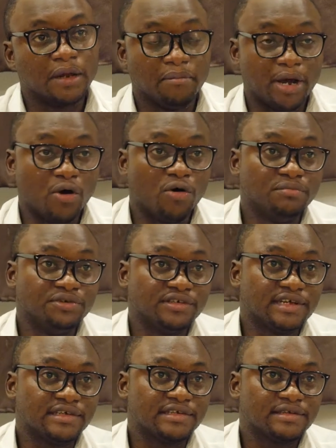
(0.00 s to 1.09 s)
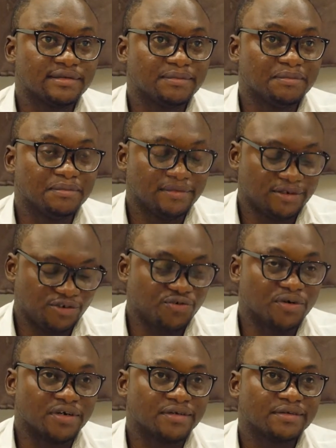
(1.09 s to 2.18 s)
My own business?
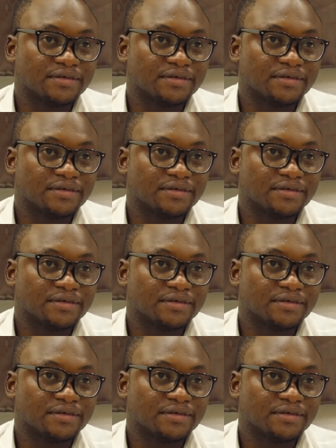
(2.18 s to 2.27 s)
Sure.